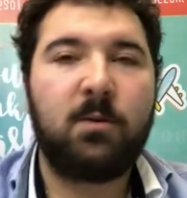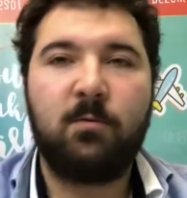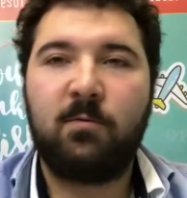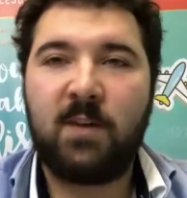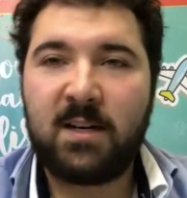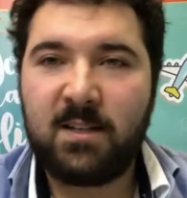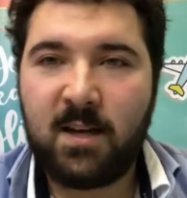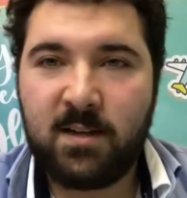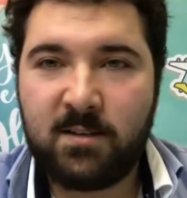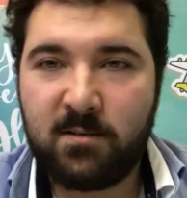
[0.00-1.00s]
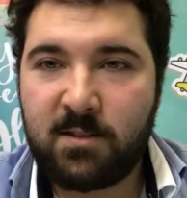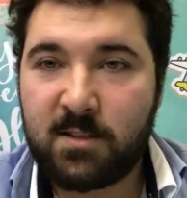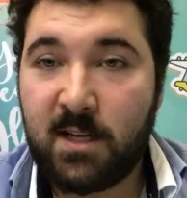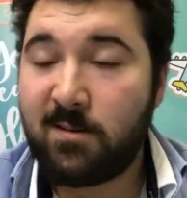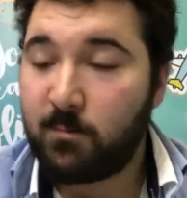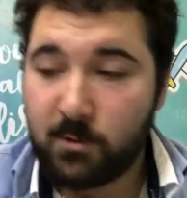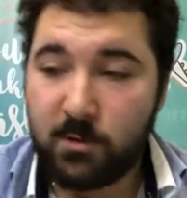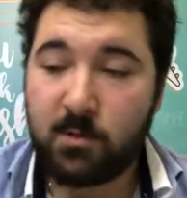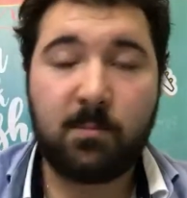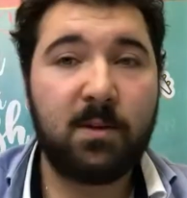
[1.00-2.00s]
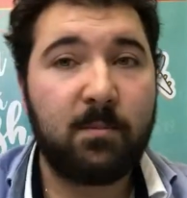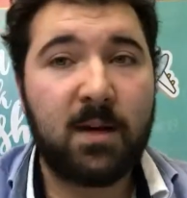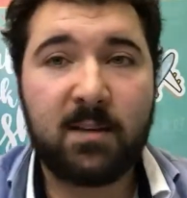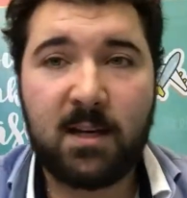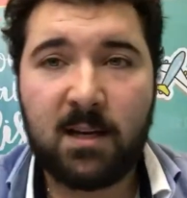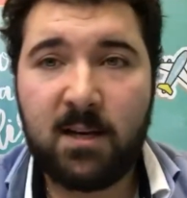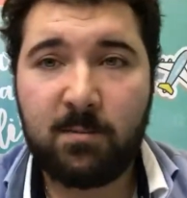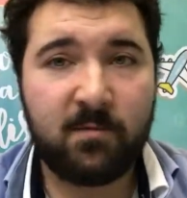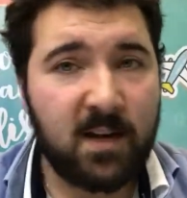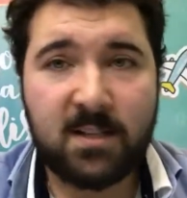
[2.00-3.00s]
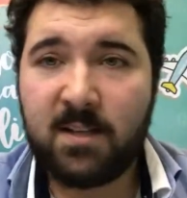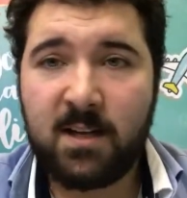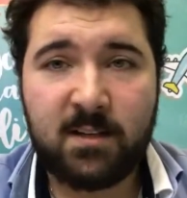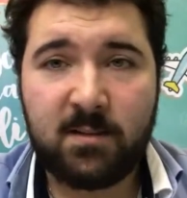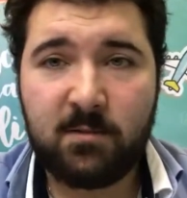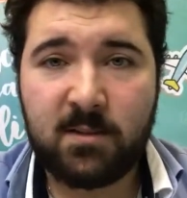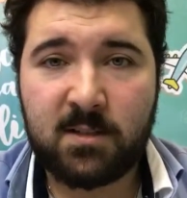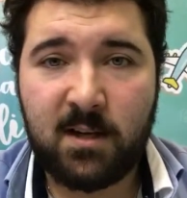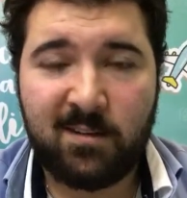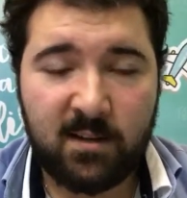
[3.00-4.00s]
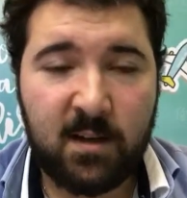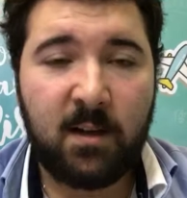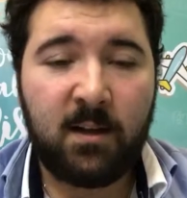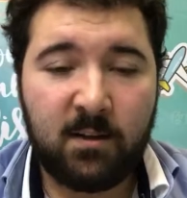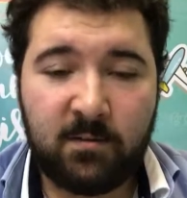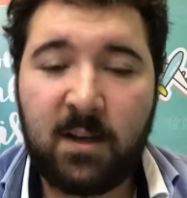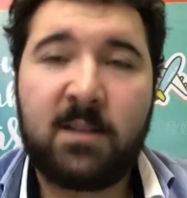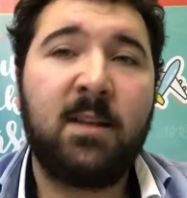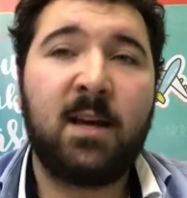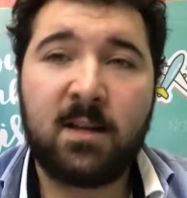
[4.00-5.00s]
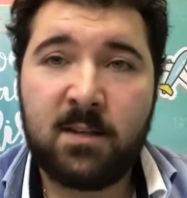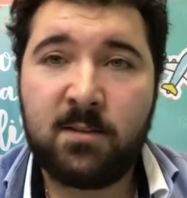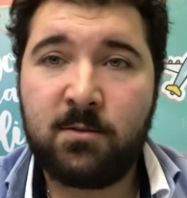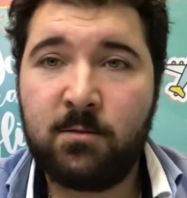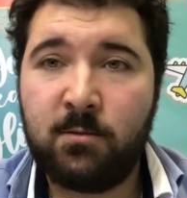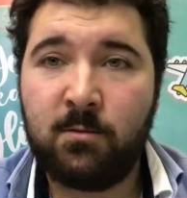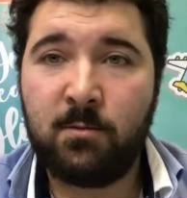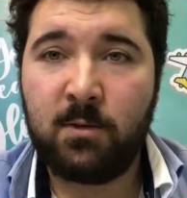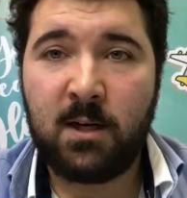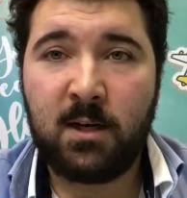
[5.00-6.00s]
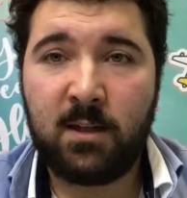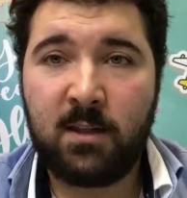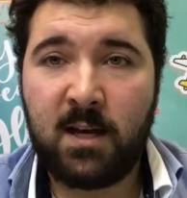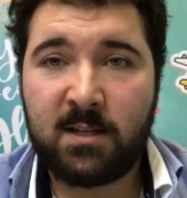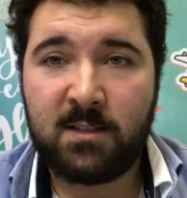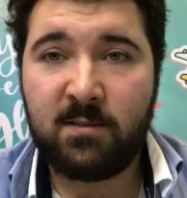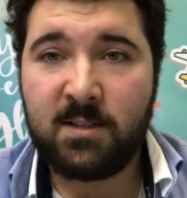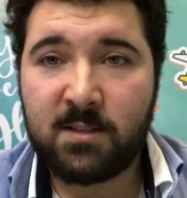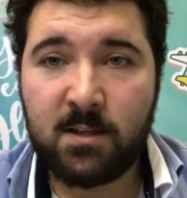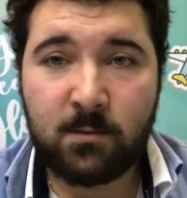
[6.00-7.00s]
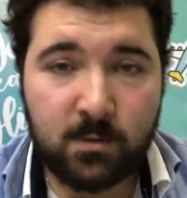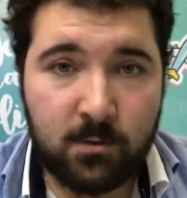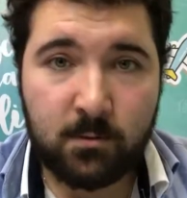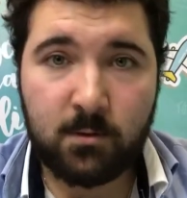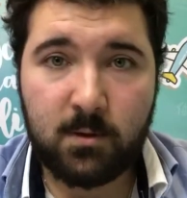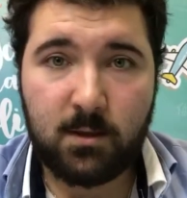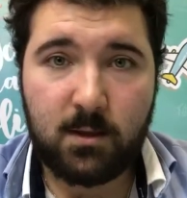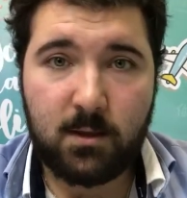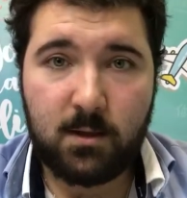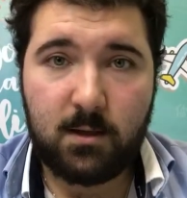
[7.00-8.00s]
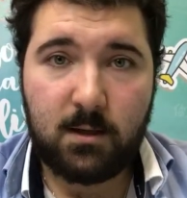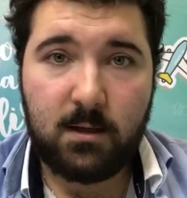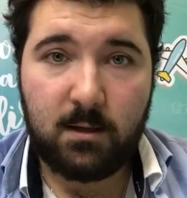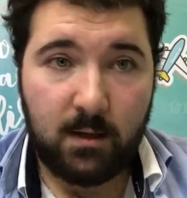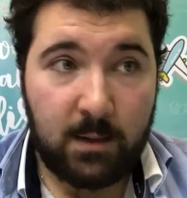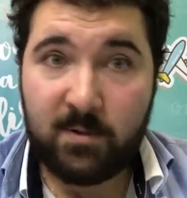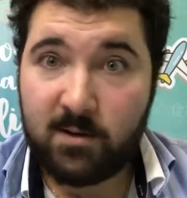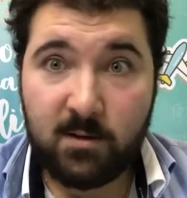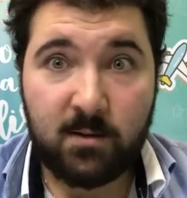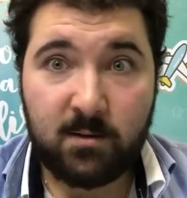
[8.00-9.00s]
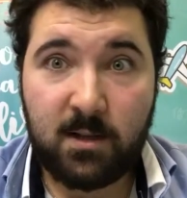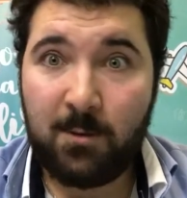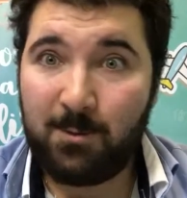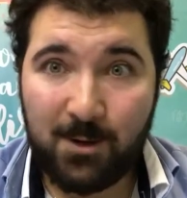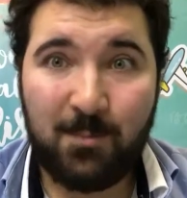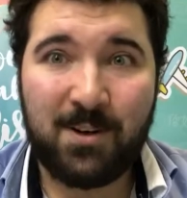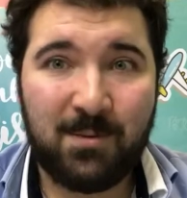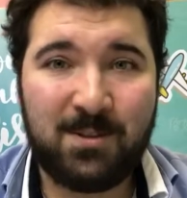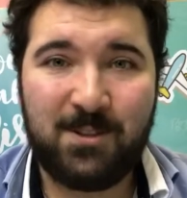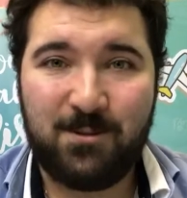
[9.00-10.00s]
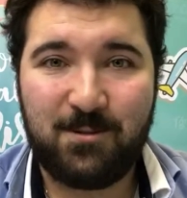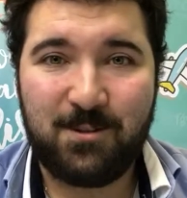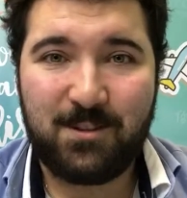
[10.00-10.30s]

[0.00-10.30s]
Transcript: Factor that into your discussion. We'll talk a bit about that later, but factor that into your discussion. Factor that into the activities that you do. I'm sure they will open up to you.